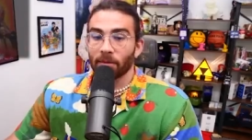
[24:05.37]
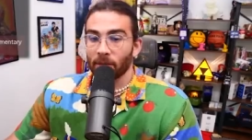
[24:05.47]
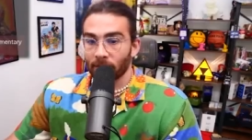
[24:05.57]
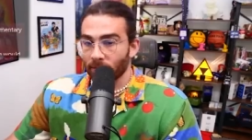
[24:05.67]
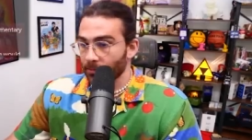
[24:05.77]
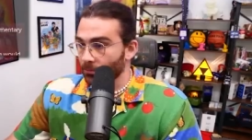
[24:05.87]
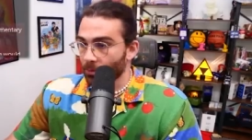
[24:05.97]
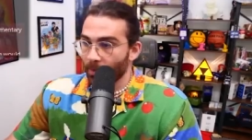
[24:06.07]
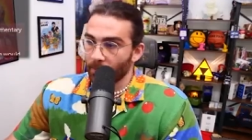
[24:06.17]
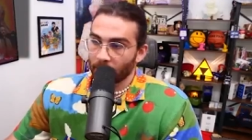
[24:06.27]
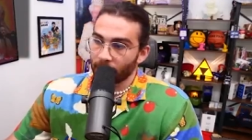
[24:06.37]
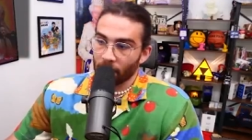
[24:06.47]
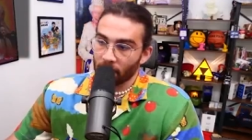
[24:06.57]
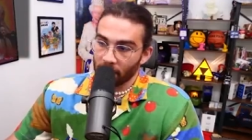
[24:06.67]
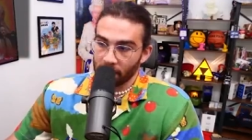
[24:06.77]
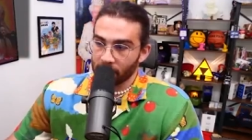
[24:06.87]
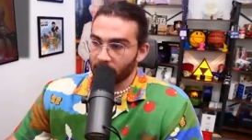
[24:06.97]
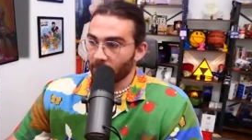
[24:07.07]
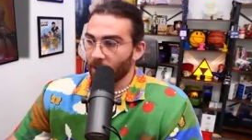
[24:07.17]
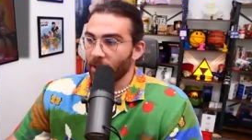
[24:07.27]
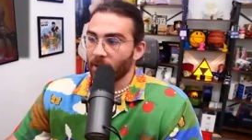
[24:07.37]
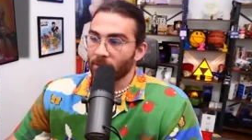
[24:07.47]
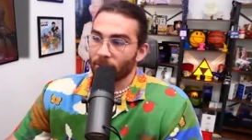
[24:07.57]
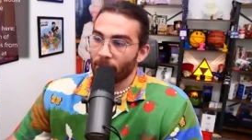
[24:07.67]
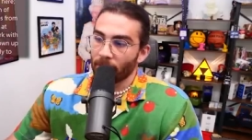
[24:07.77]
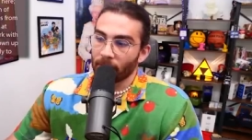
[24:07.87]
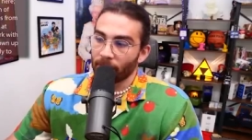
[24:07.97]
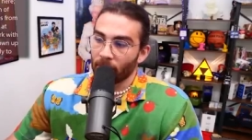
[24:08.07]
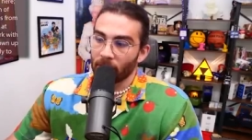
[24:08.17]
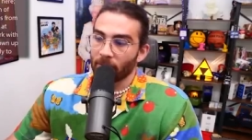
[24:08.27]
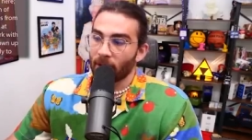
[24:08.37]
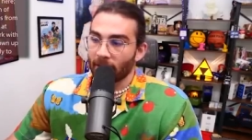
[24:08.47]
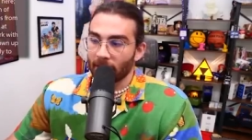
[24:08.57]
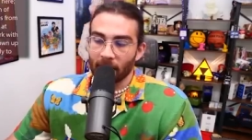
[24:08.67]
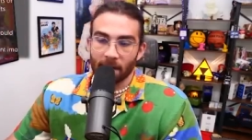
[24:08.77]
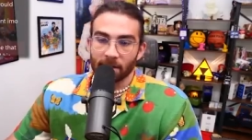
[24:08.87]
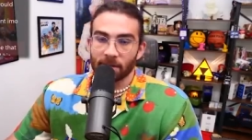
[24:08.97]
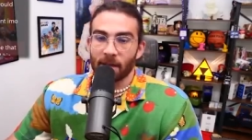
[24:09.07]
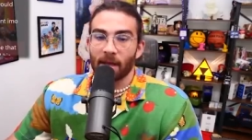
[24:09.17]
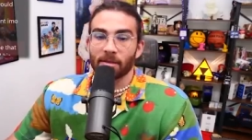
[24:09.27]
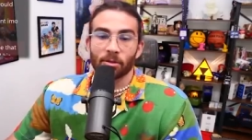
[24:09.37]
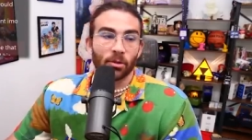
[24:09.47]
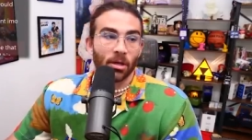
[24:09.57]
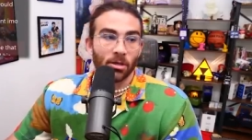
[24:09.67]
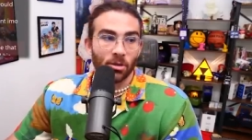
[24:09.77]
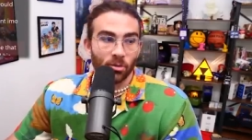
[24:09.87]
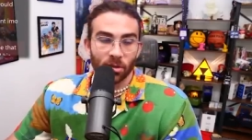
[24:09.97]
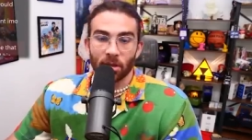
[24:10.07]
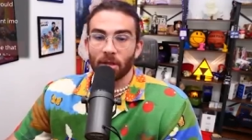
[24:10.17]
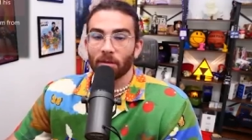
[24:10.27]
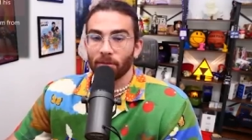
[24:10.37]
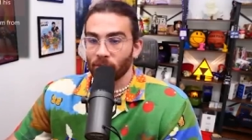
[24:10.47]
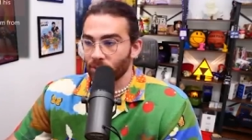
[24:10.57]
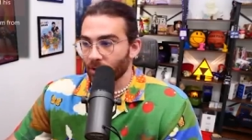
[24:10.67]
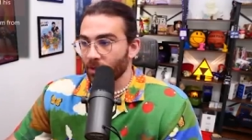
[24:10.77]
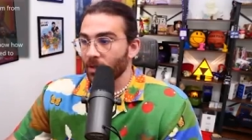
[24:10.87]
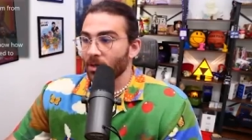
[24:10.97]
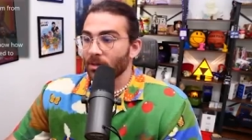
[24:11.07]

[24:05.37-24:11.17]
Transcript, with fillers: the Republican Party is, okay? And the Republican Party recognizes that, so they use it and abuse it.